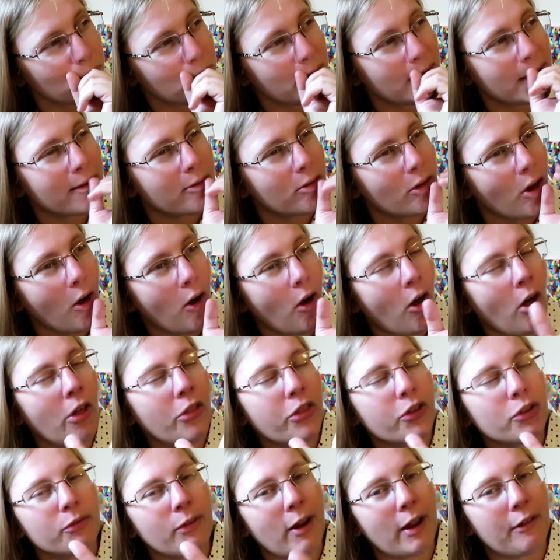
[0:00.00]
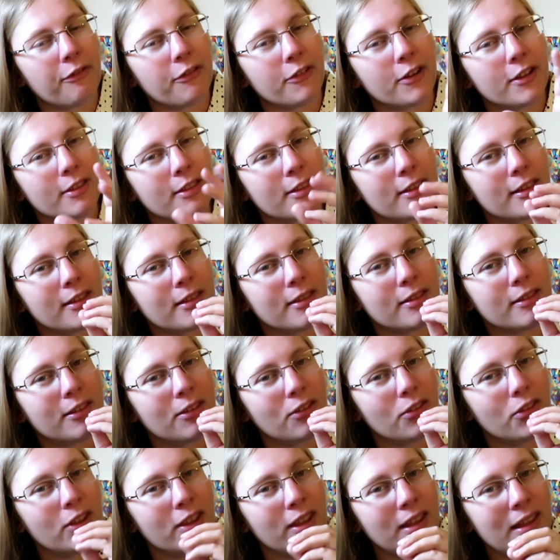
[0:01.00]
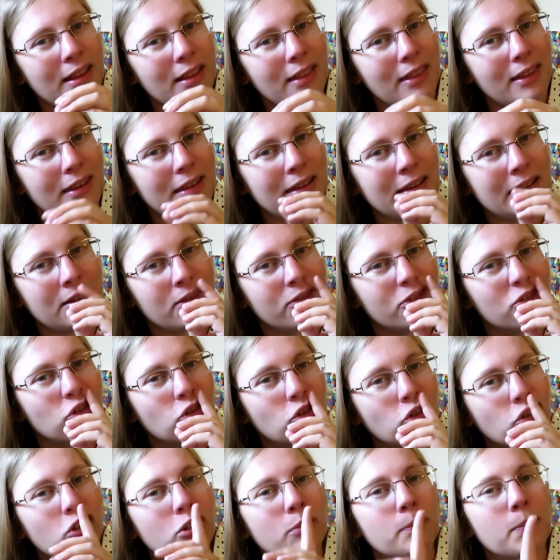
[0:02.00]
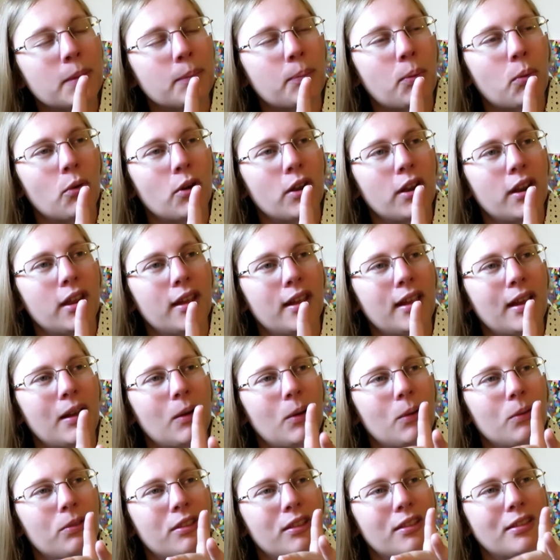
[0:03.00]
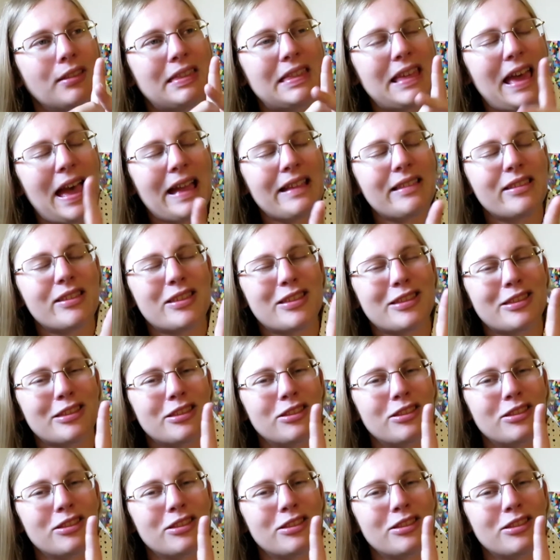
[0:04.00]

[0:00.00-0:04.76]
because all the references to the Iliad should be pointing out that that's